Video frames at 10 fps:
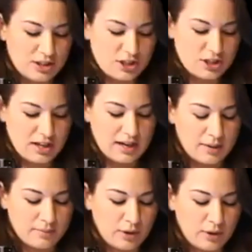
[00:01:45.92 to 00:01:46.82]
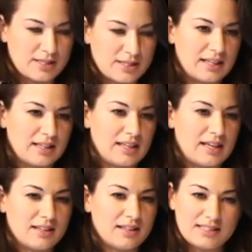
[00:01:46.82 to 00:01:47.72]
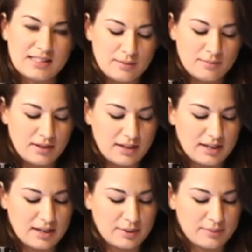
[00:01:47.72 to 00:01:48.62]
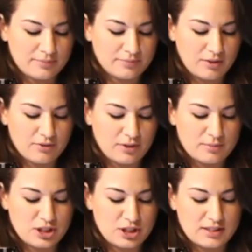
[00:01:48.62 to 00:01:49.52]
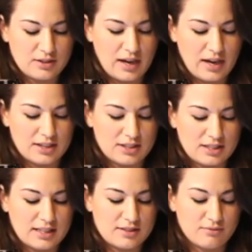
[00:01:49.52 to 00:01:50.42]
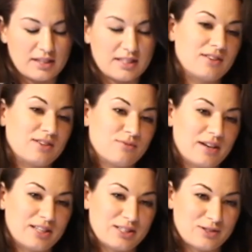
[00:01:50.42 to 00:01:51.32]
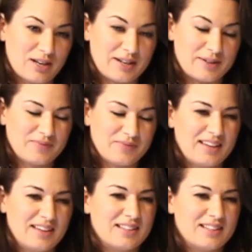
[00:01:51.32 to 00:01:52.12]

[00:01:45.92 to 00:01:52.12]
representing the other team from GCUH, and he's a research registrar. So